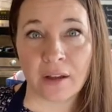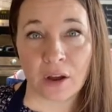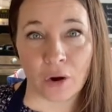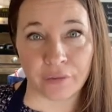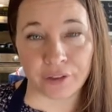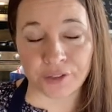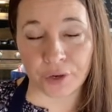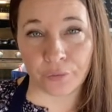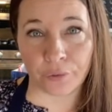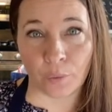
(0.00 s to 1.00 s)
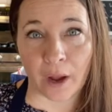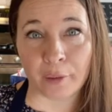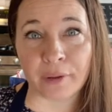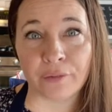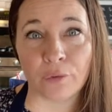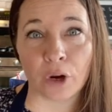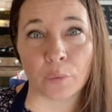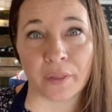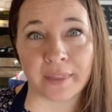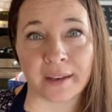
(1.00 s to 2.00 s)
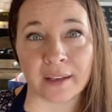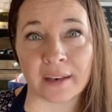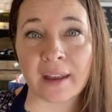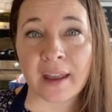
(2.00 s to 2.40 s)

over the stove for a while before it will thicken.